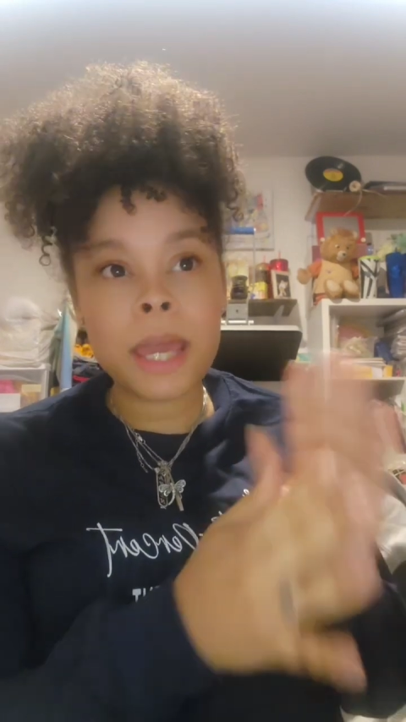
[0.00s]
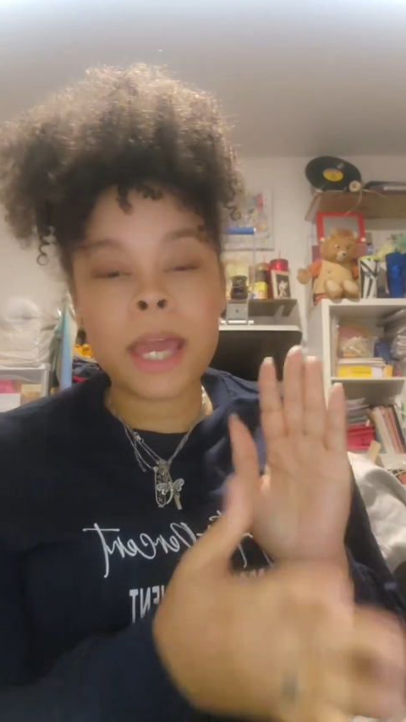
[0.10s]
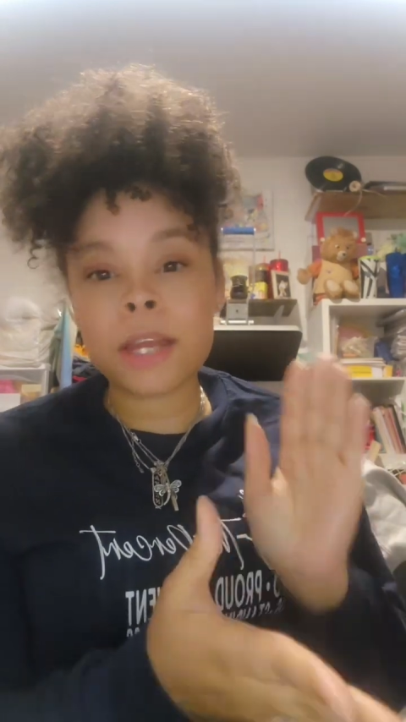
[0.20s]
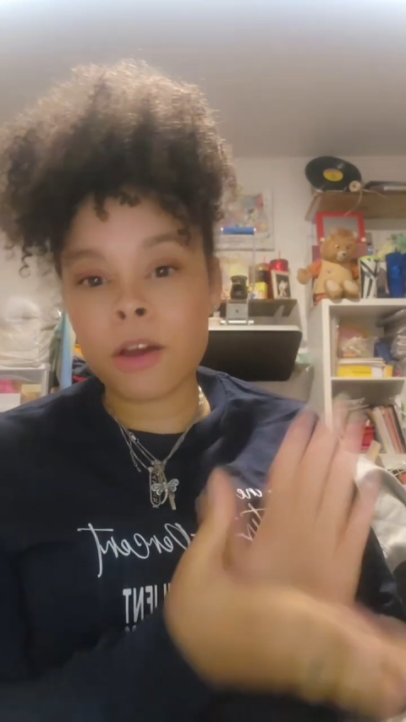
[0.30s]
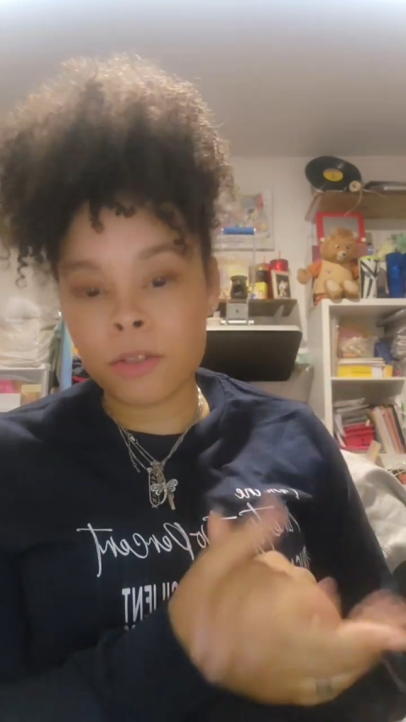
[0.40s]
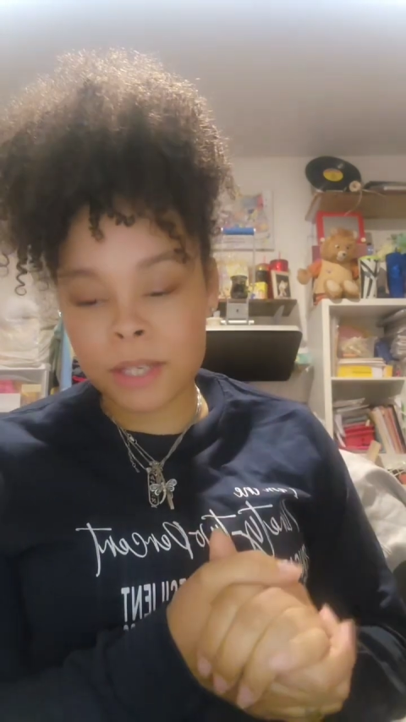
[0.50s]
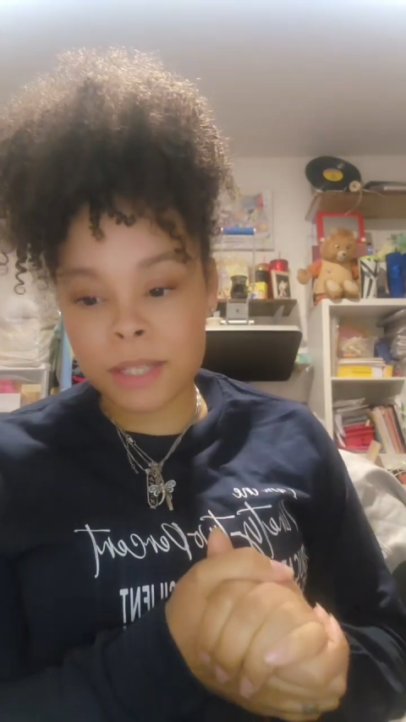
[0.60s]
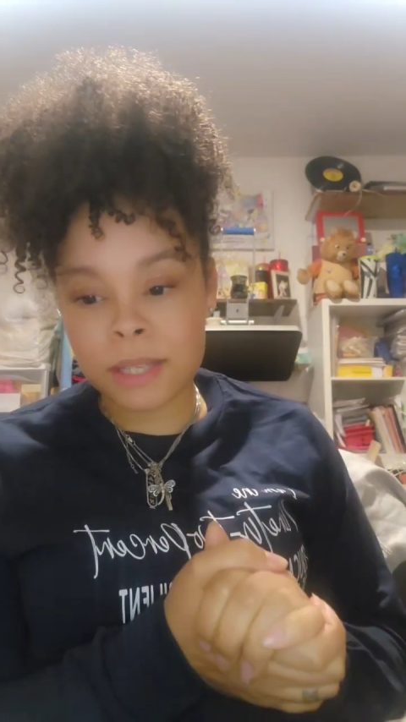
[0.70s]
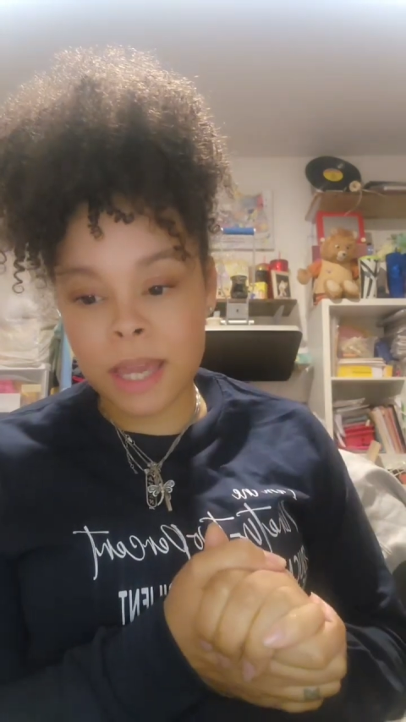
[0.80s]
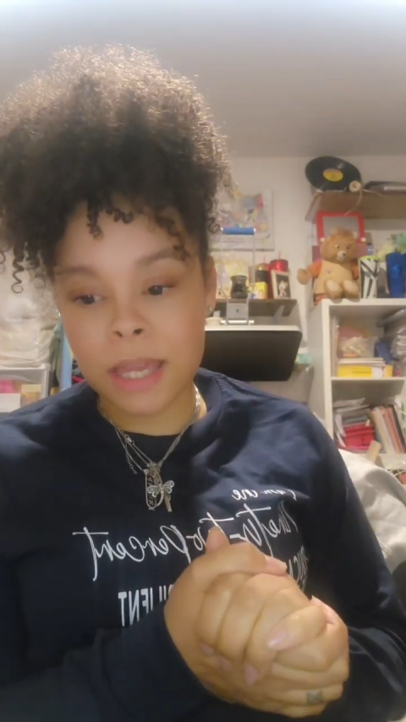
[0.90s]
and all these
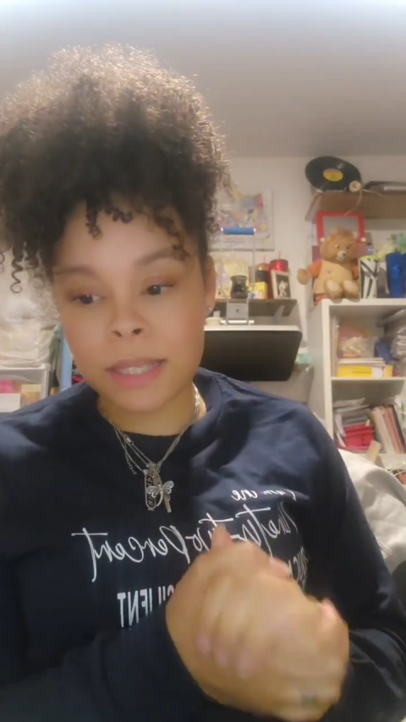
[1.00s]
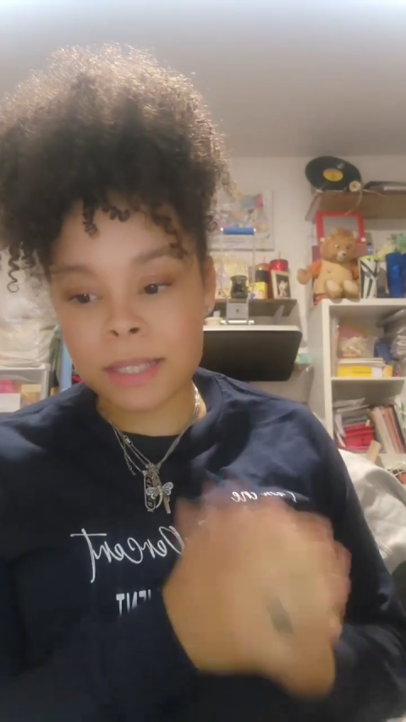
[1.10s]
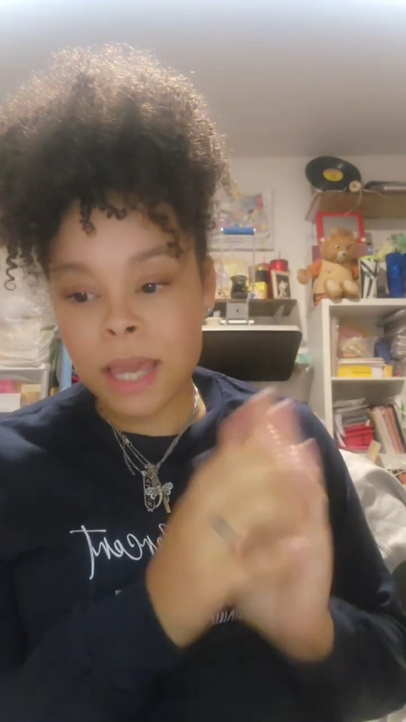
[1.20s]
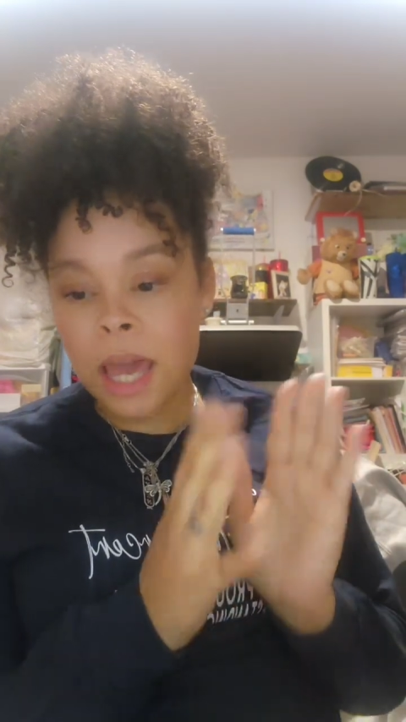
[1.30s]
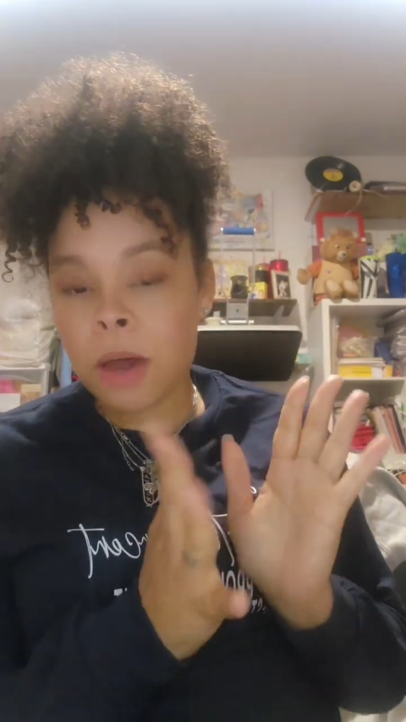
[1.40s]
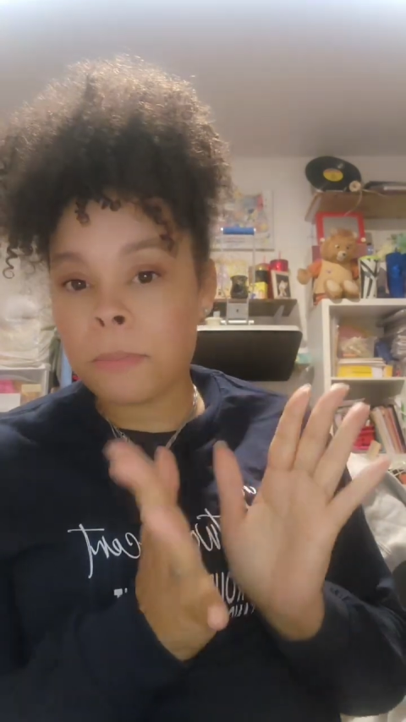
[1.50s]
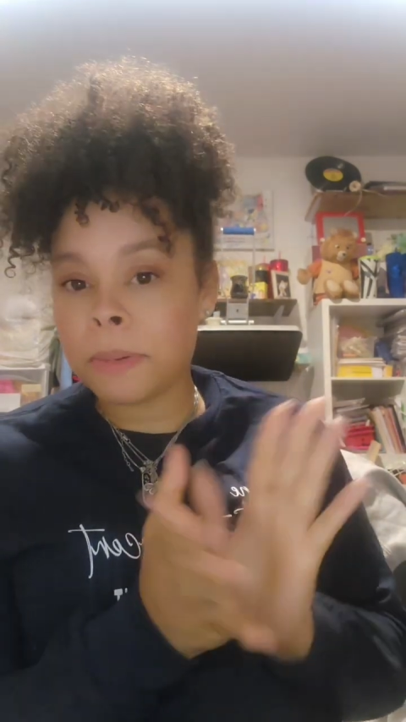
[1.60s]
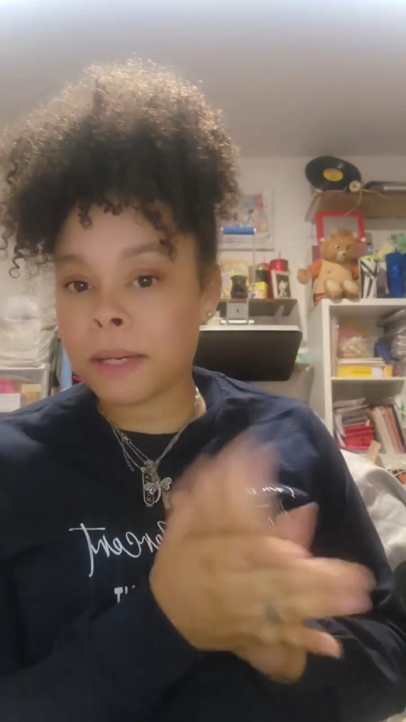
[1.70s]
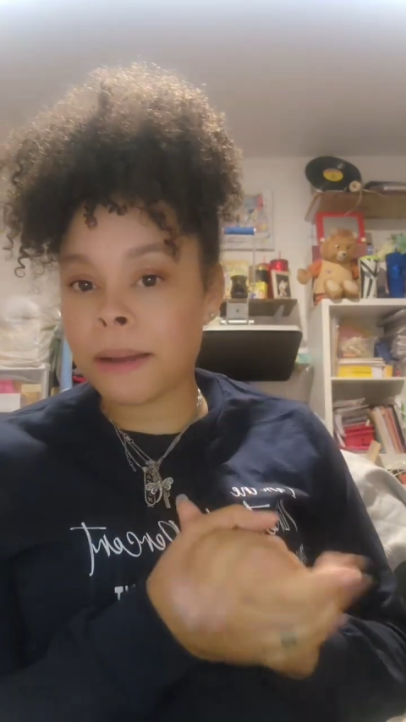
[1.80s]
things. But